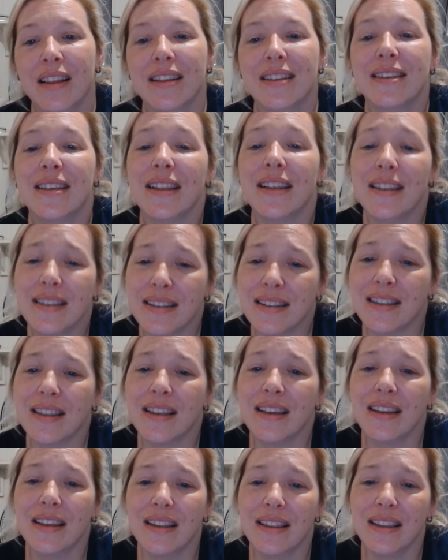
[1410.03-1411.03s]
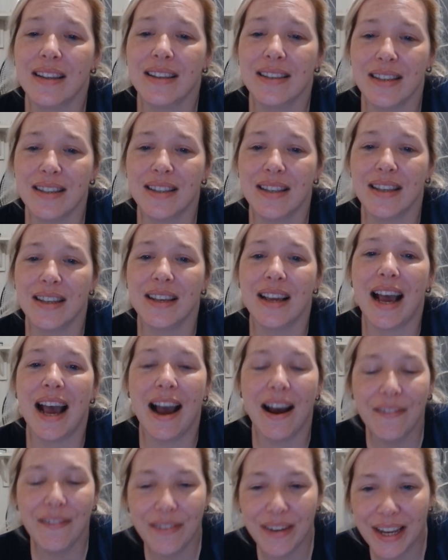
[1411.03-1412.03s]
see, this is the
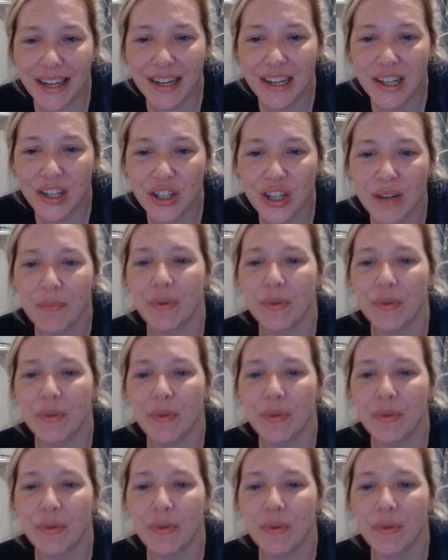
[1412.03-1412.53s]
having energy